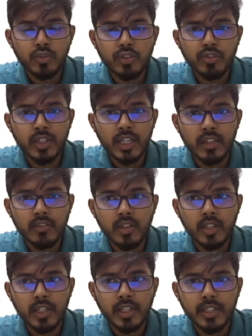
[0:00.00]
we have
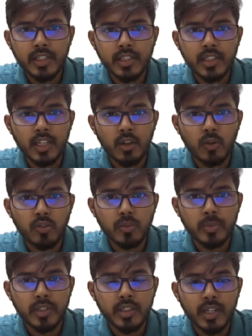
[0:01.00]
created can also
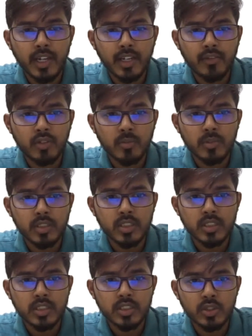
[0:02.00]
be tracked from the
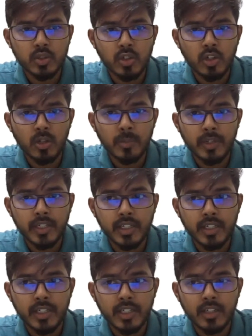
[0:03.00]
issue column in detail,